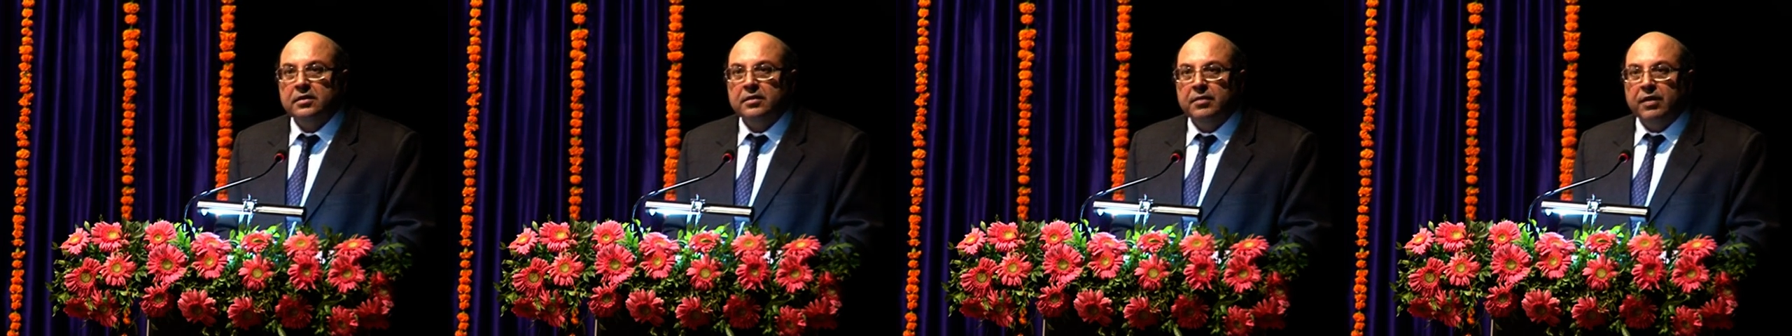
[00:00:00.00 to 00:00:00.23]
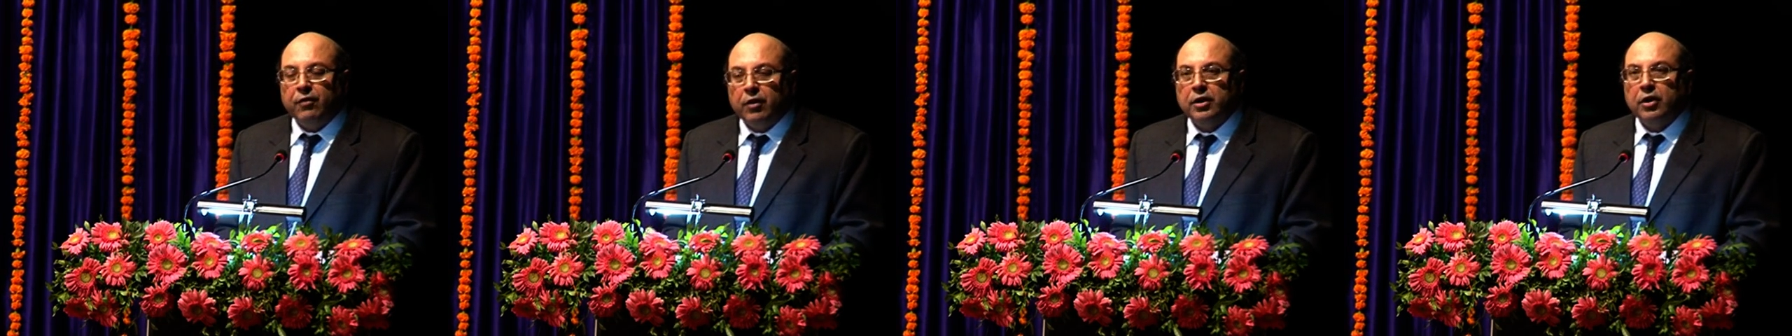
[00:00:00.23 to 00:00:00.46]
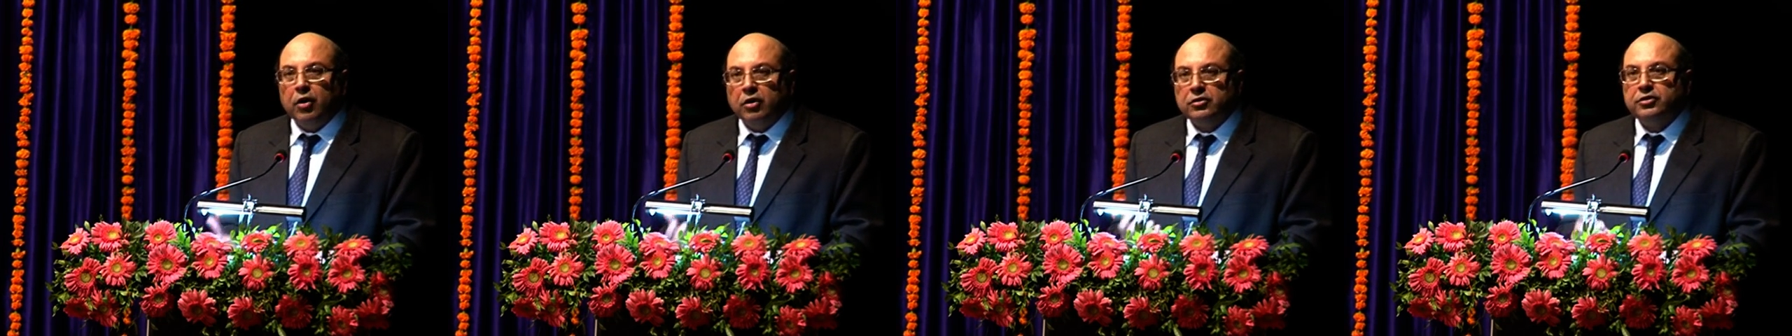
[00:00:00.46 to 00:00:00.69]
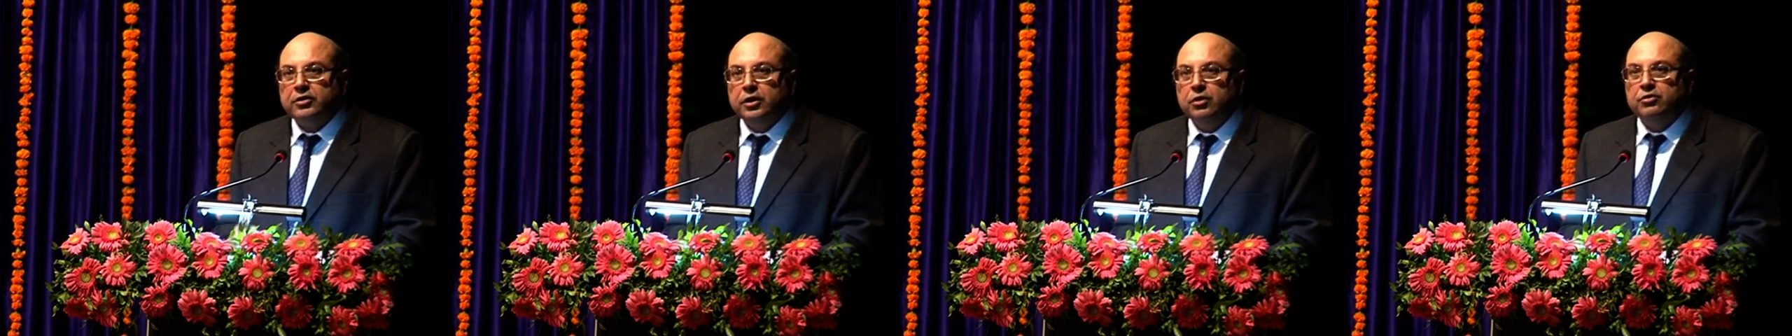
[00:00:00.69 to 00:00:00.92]
before the
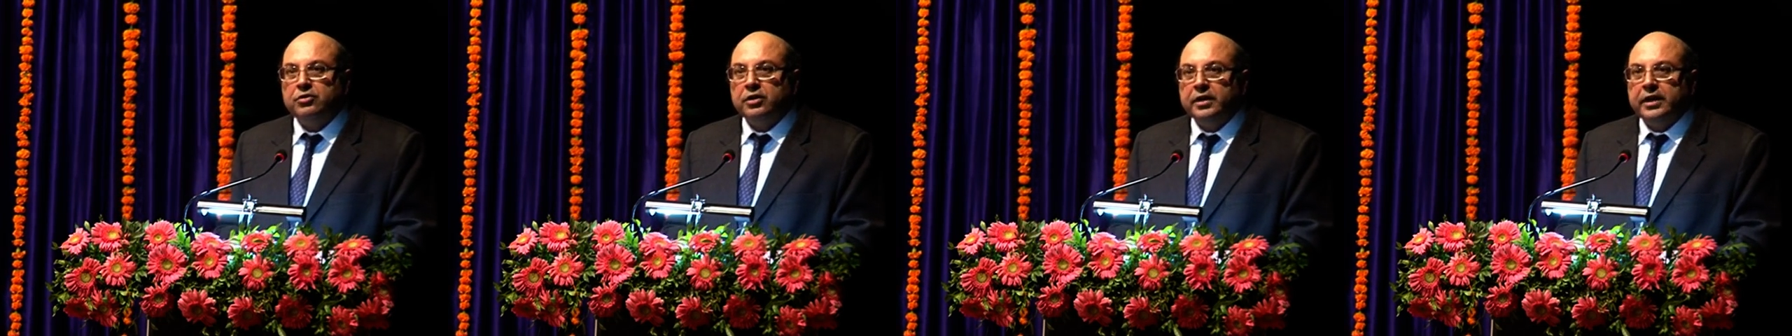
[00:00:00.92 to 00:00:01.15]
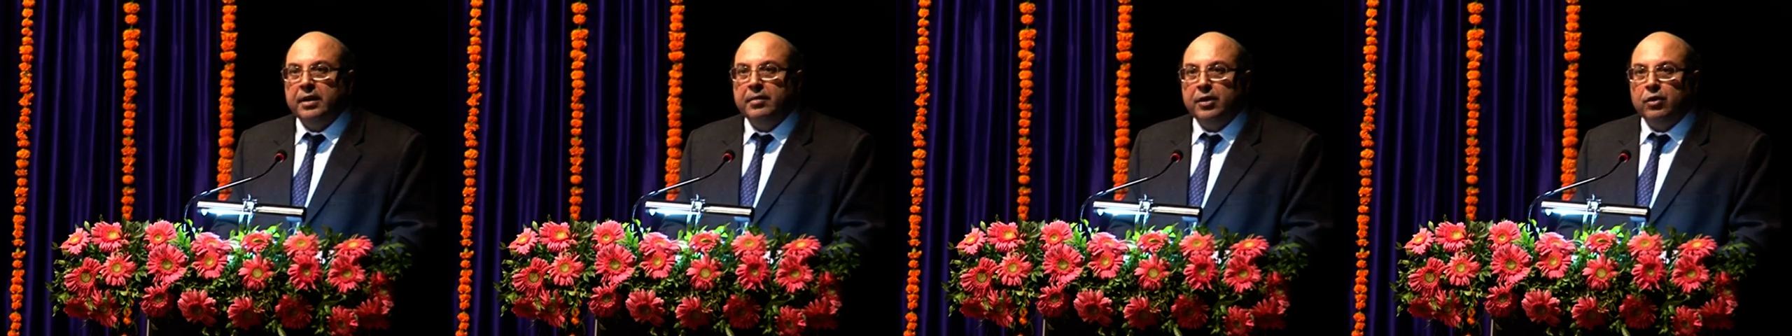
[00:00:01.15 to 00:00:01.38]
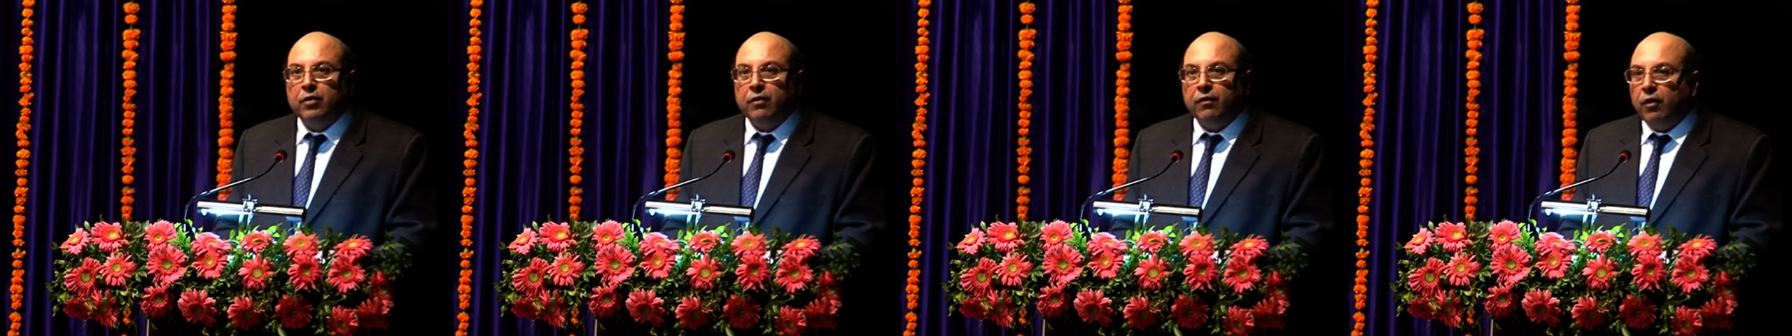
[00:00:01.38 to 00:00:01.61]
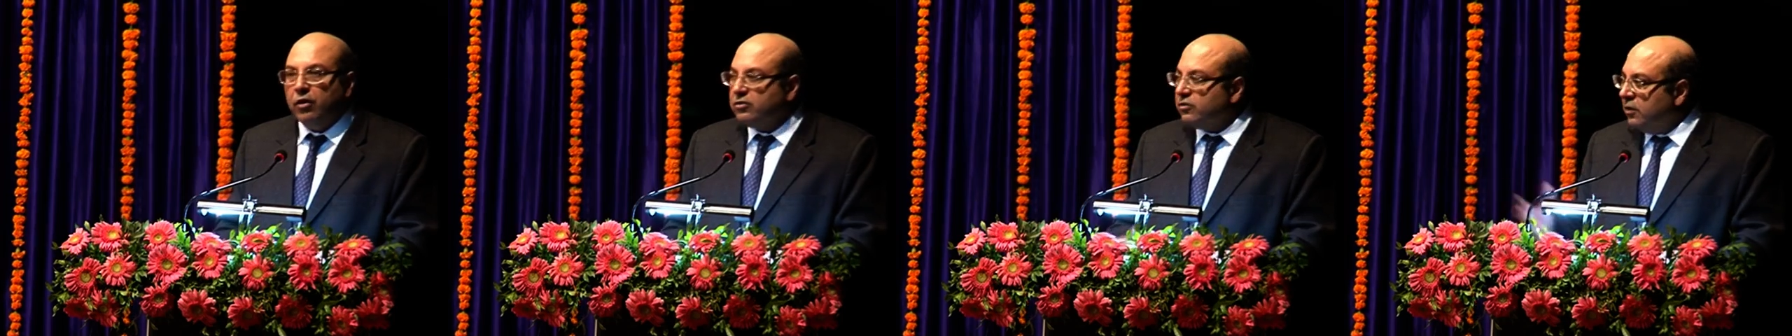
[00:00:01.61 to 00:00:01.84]
Constitution came into
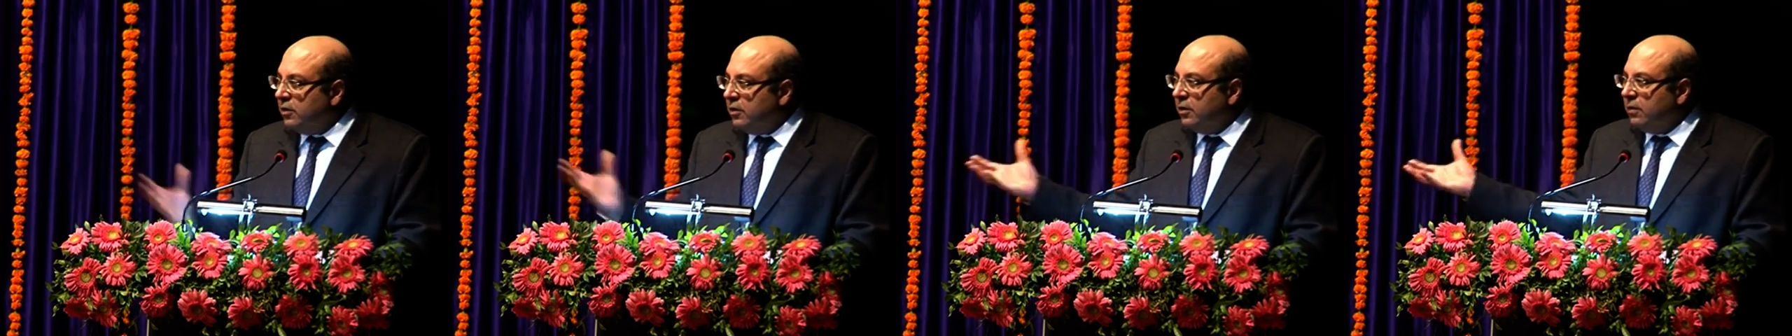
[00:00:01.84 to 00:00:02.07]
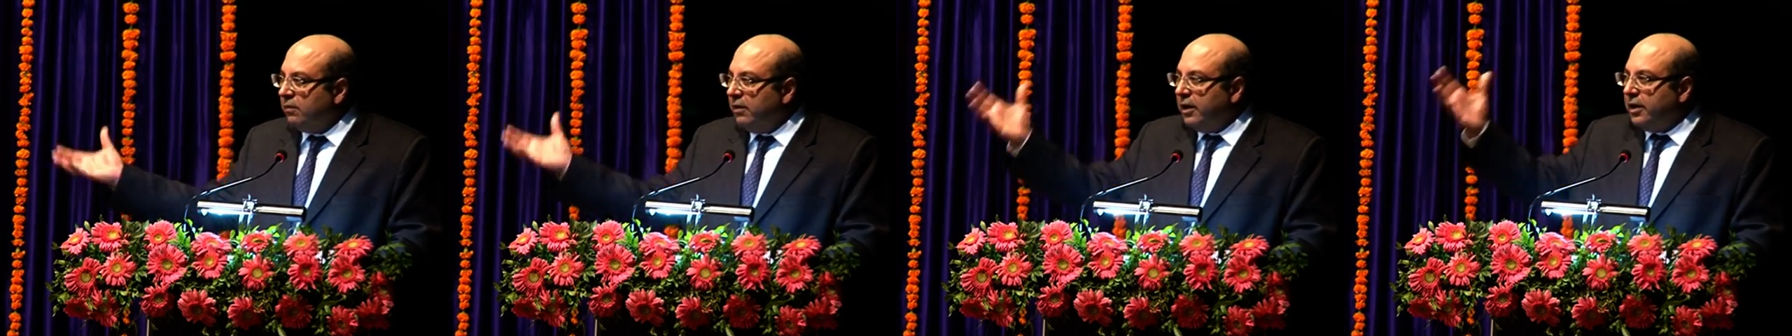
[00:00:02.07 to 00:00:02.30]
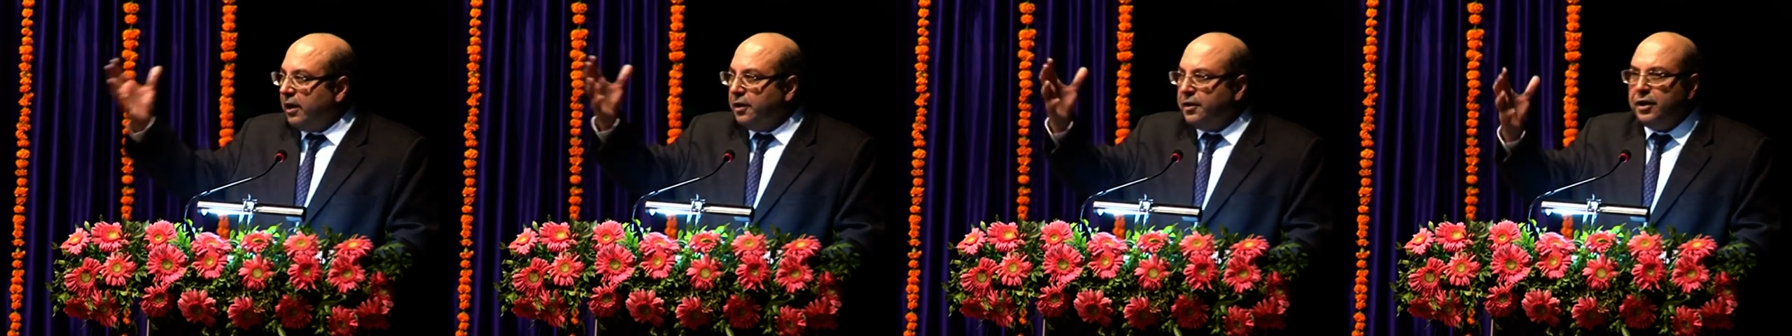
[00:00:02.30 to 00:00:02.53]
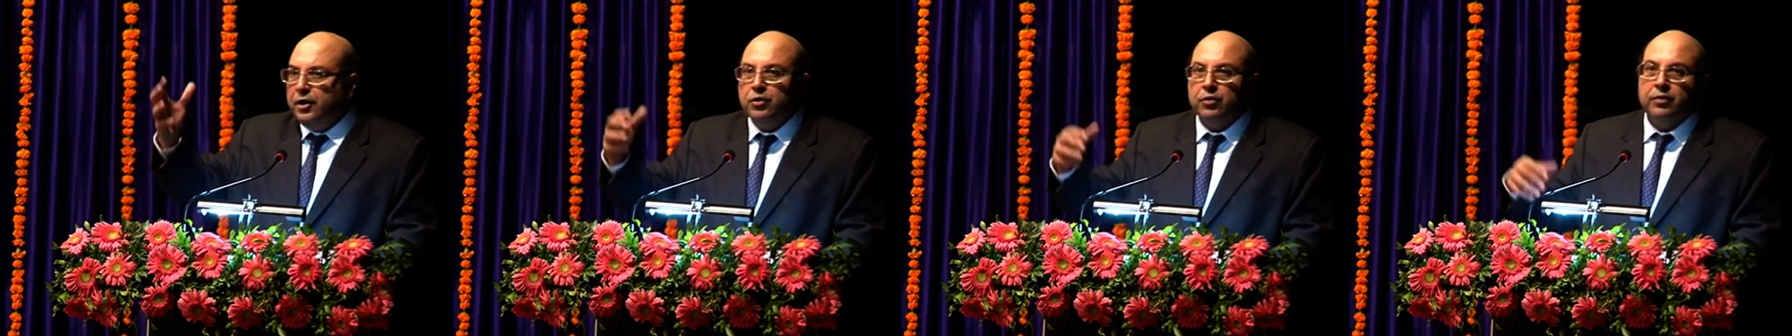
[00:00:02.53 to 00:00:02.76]
force, will
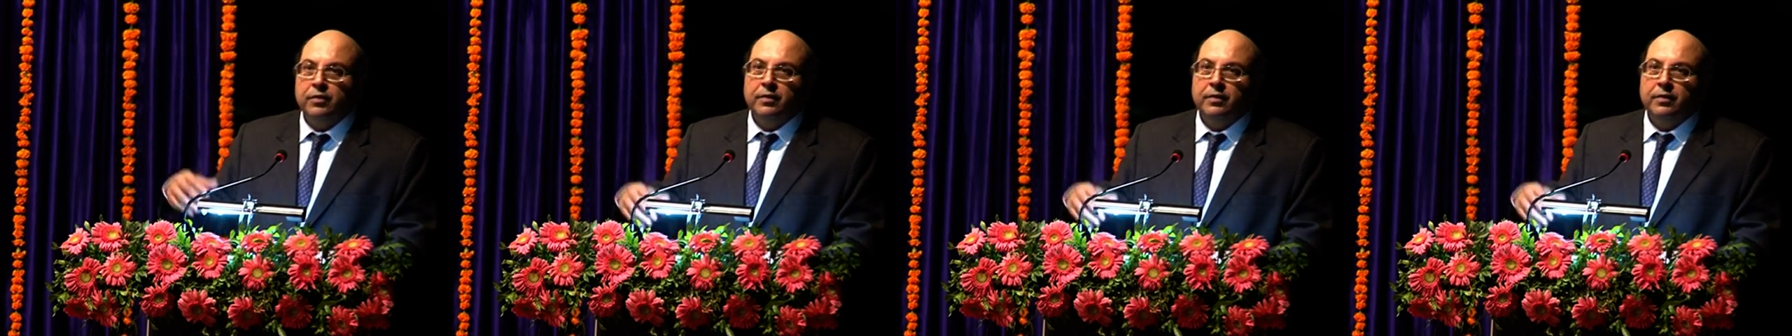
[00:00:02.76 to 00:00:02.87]
continue.